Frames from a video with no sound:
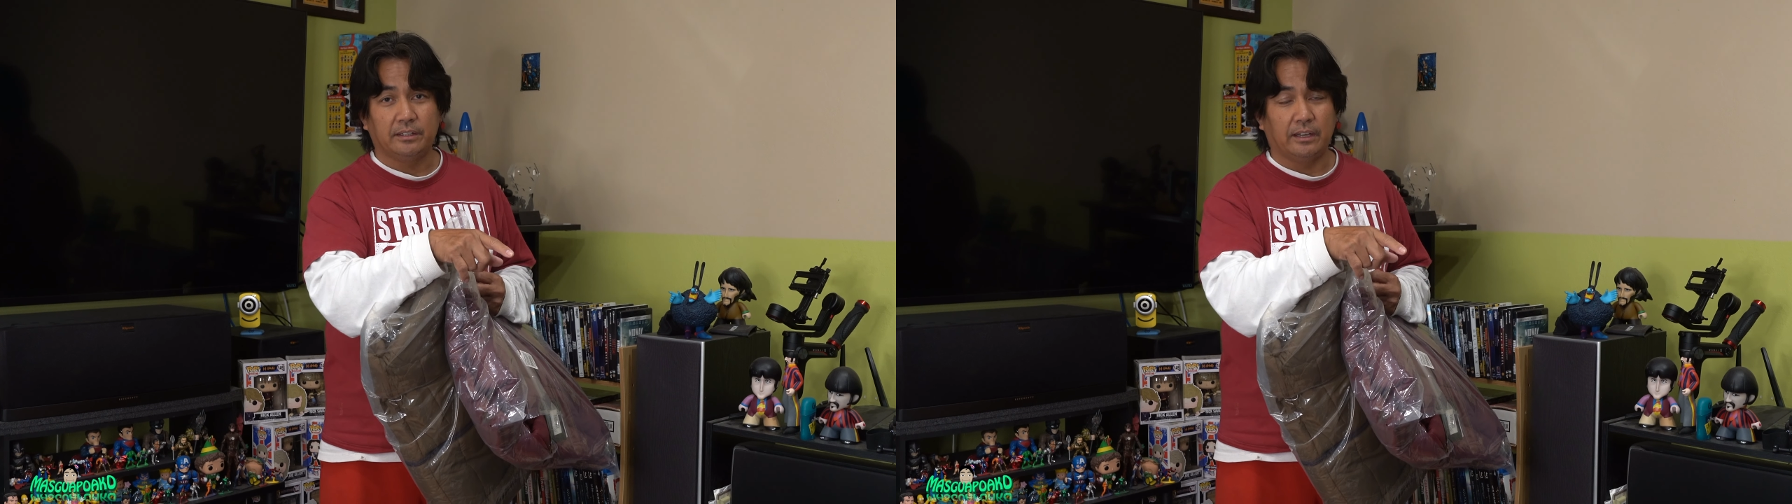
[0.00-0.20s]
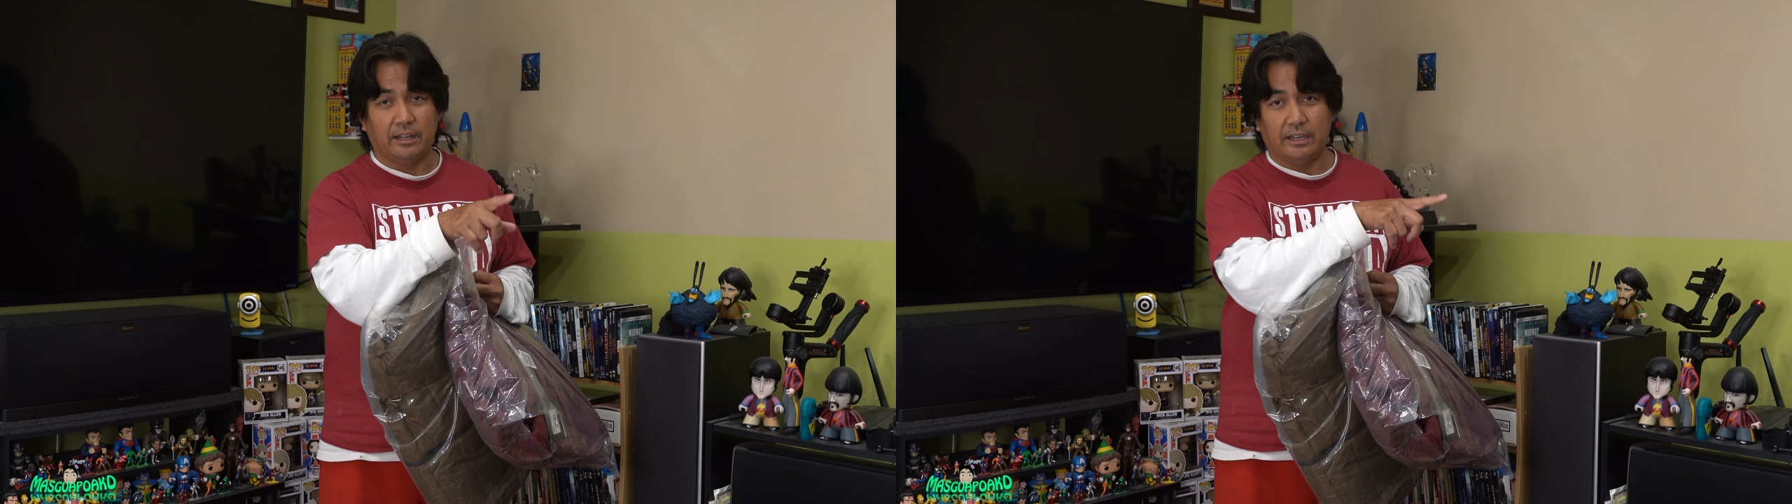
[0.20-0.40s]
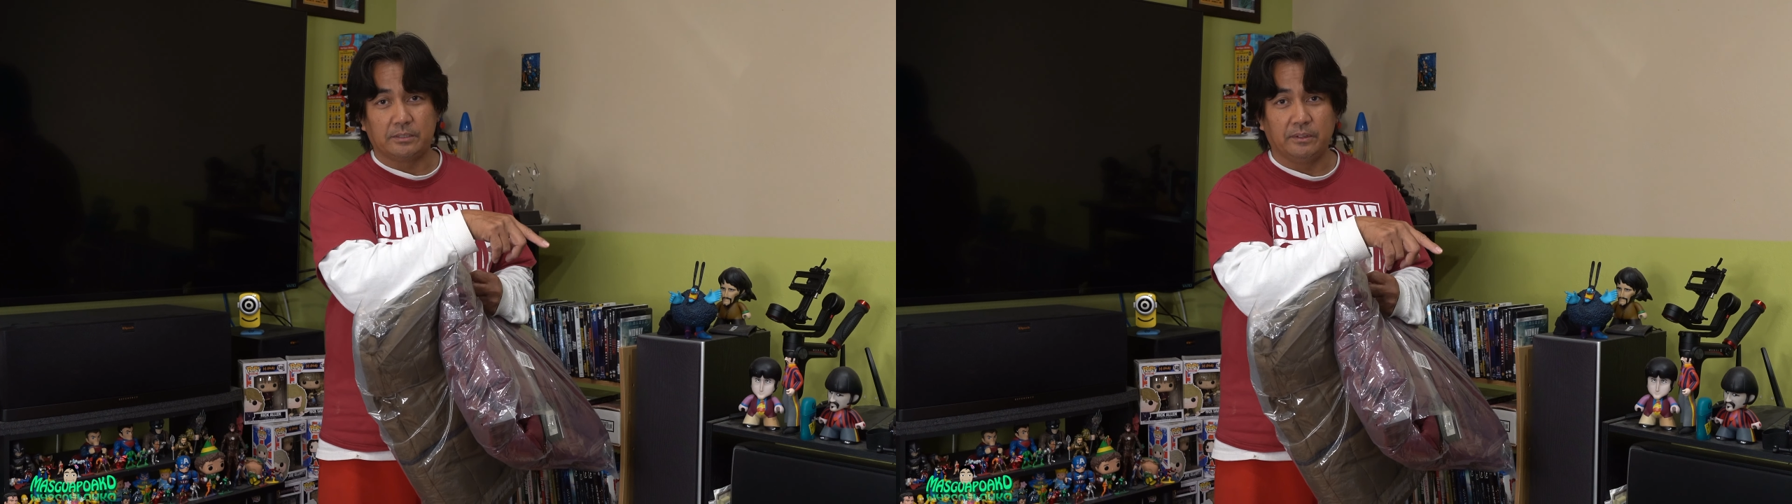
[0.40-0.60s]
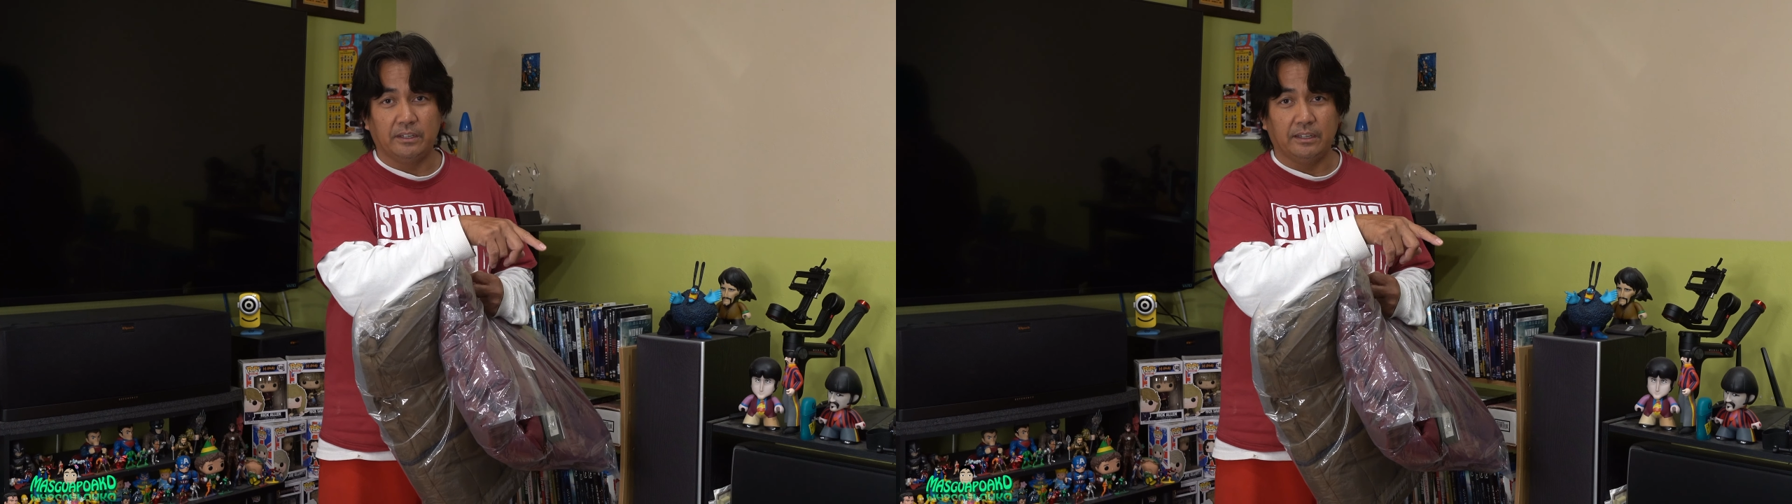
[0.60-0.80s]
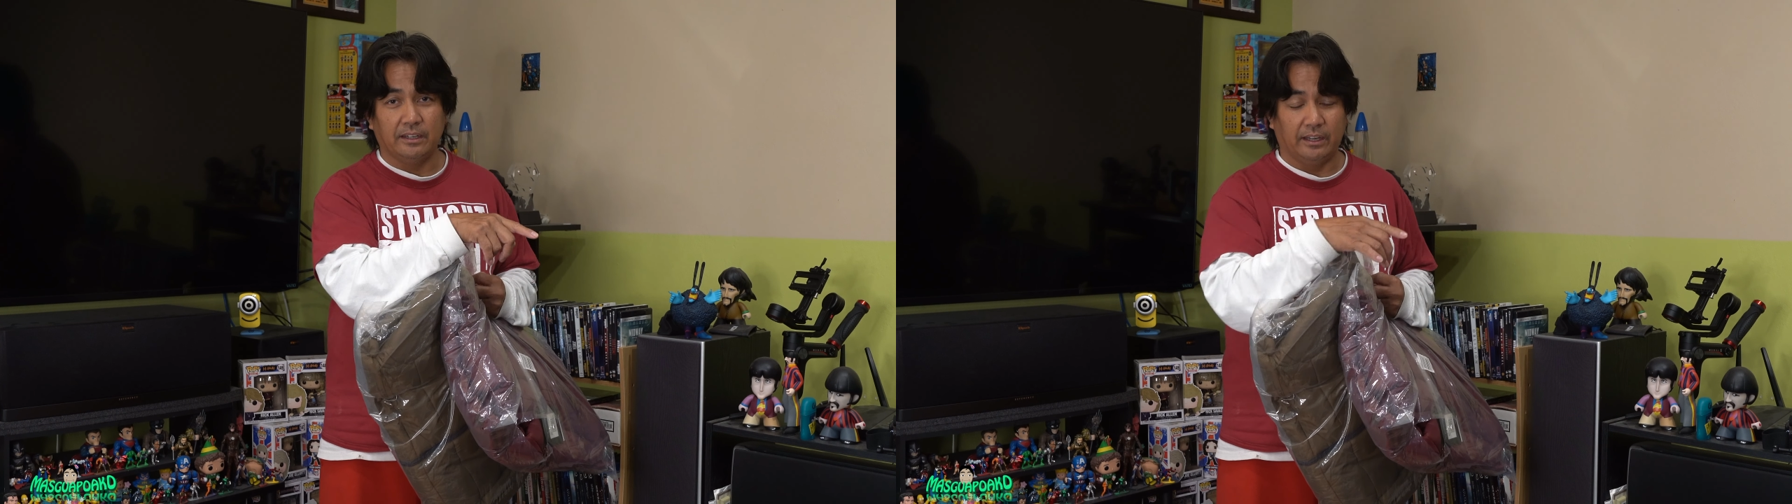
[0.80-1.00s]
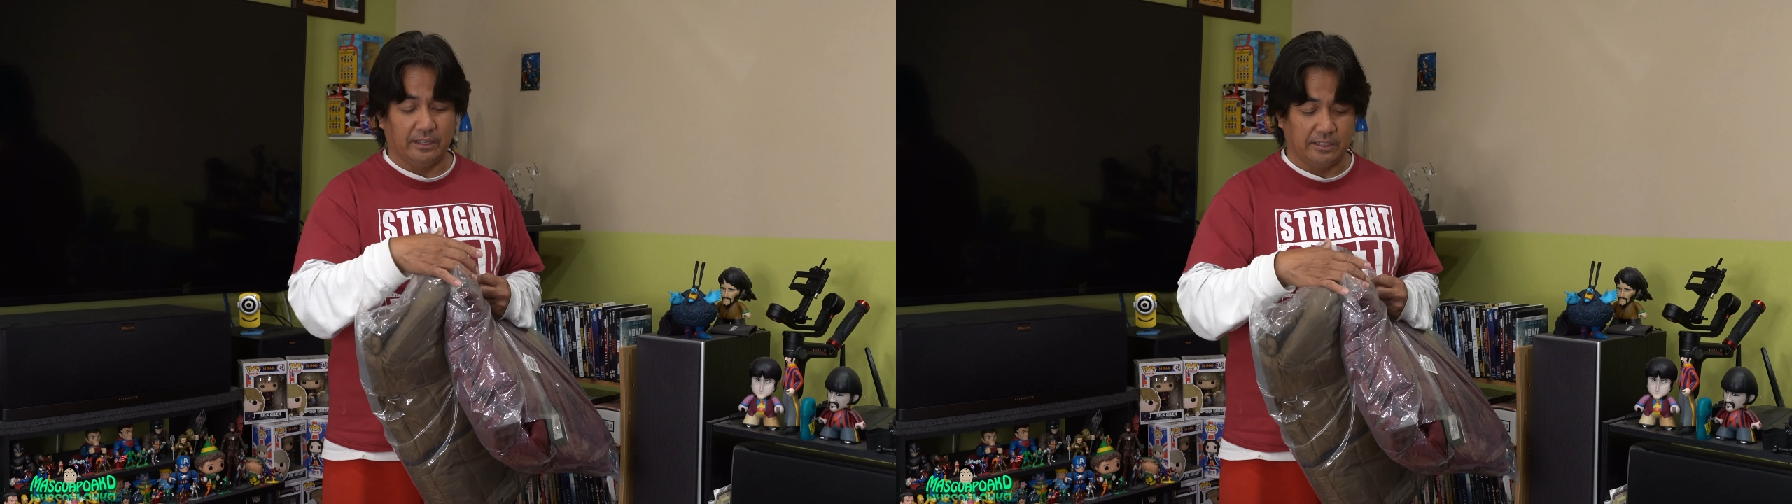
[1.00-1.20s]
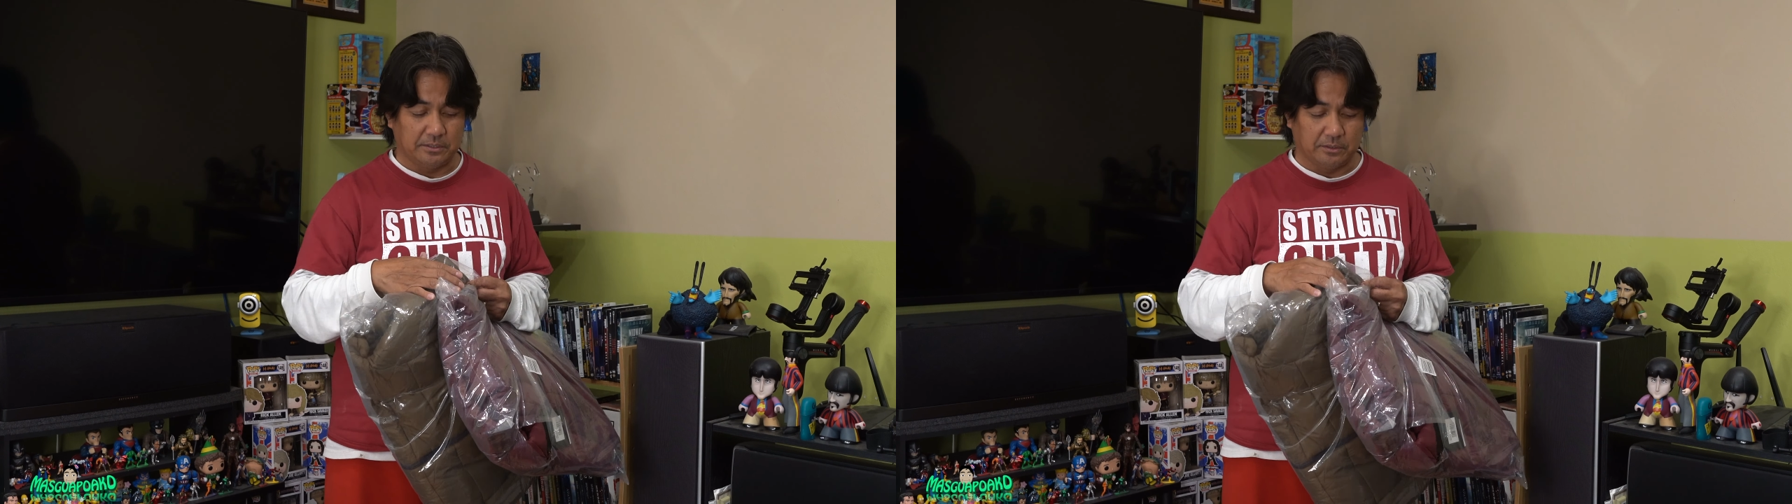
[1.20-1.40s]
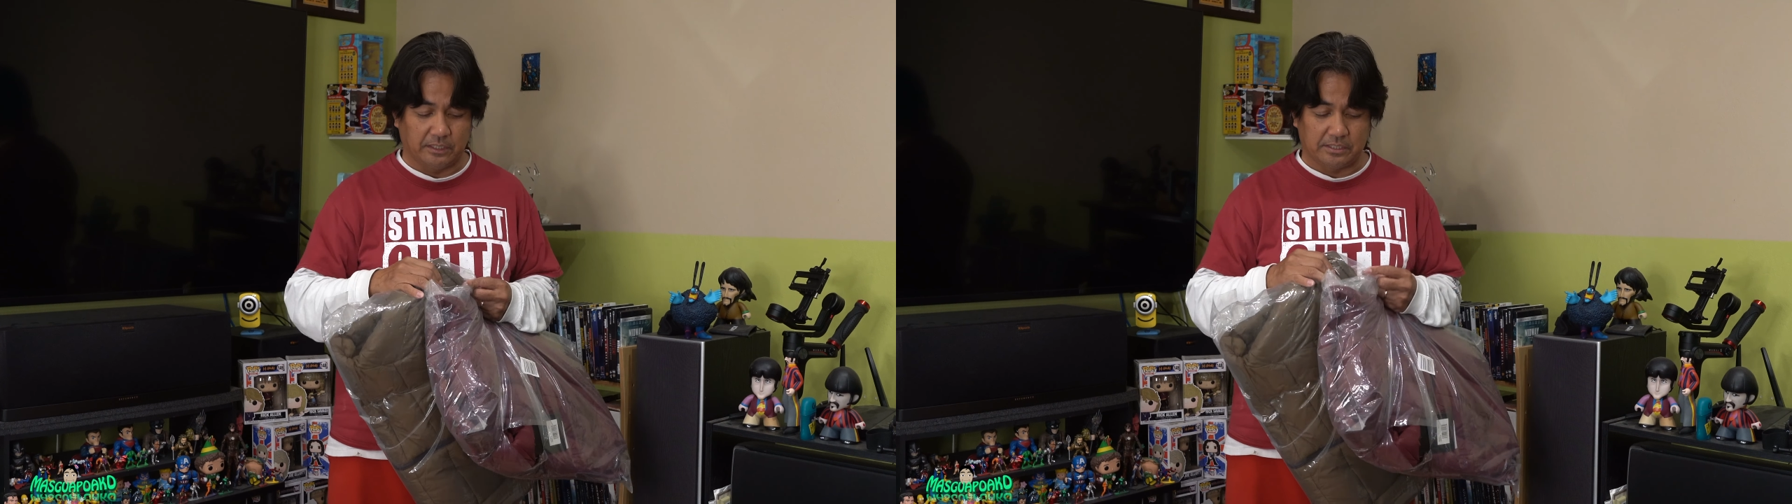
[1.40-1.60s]
last week, and this
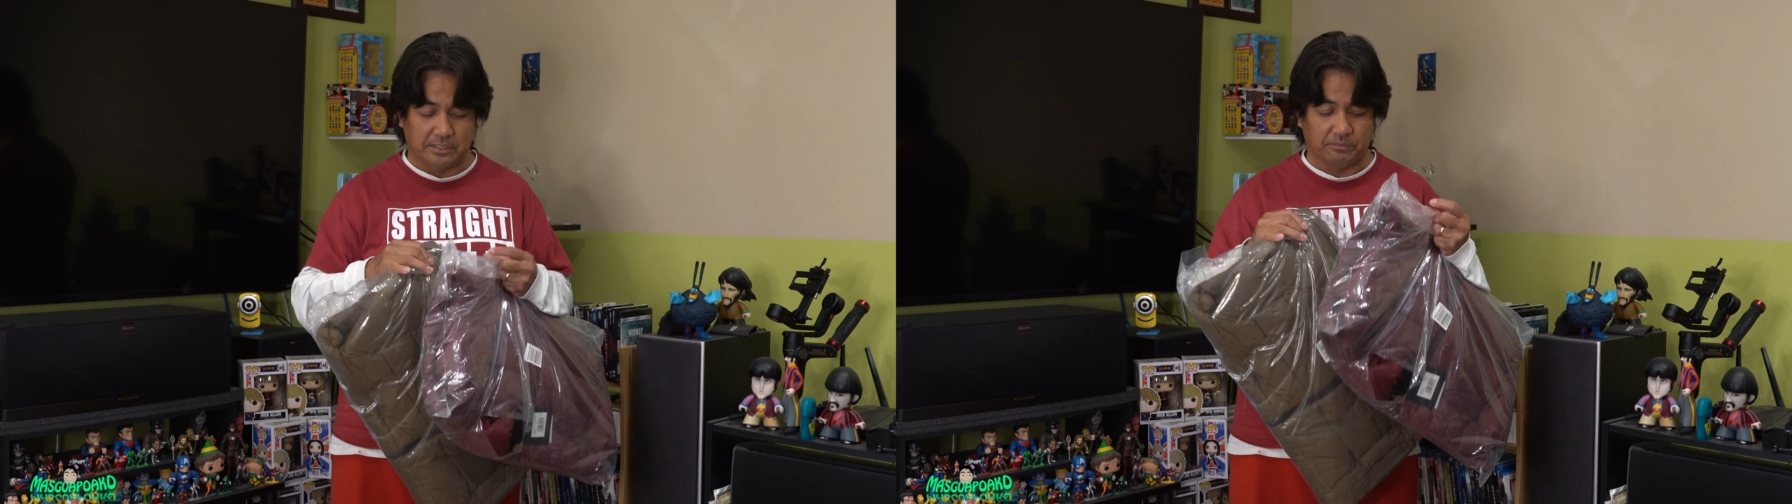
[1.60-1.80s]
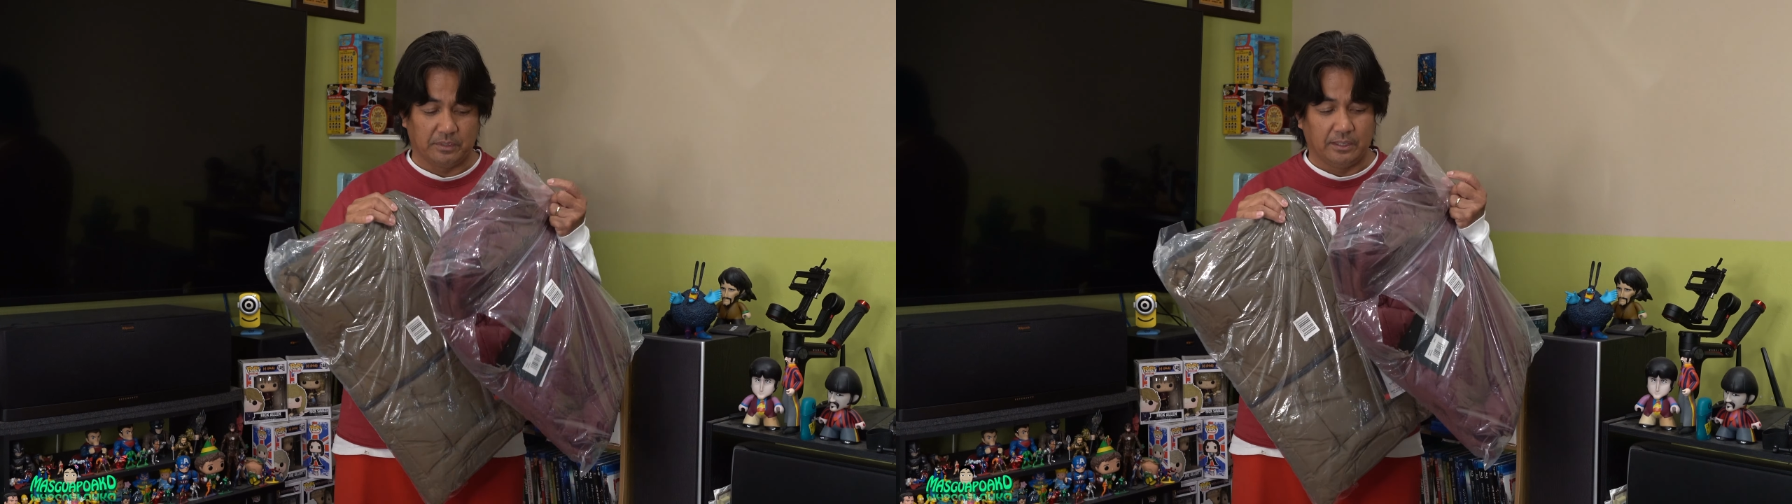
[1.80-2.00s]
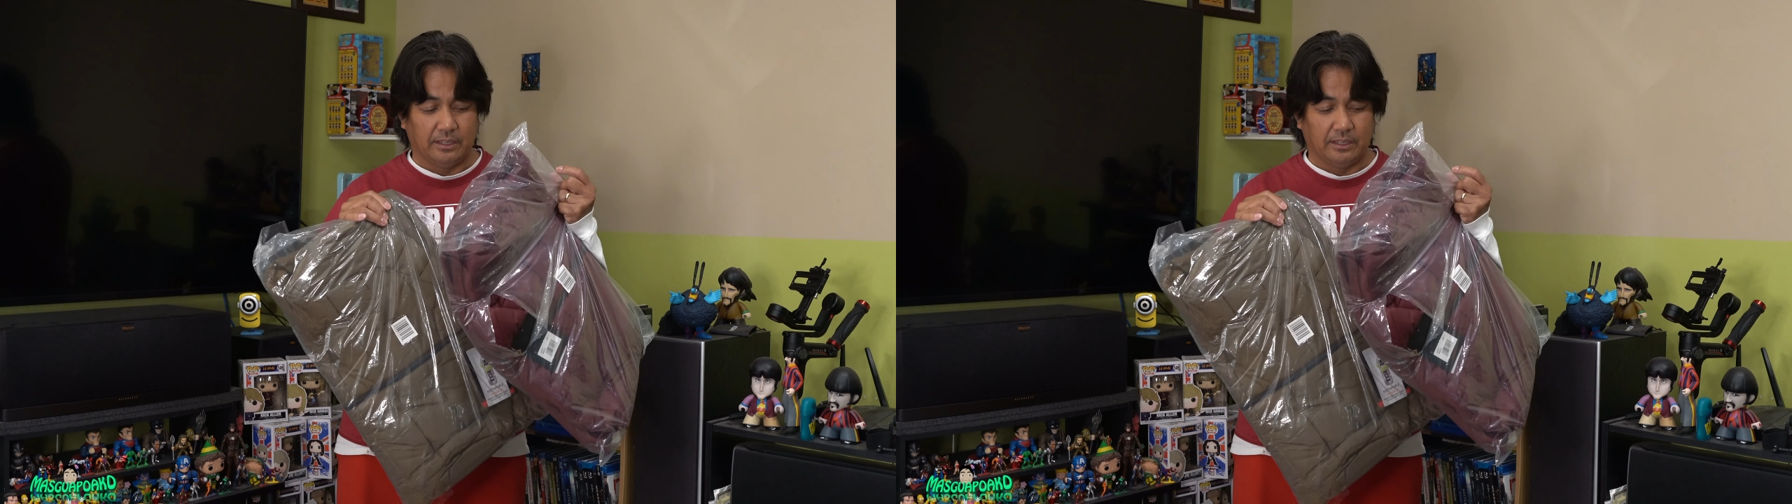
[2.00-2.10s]
two got shipped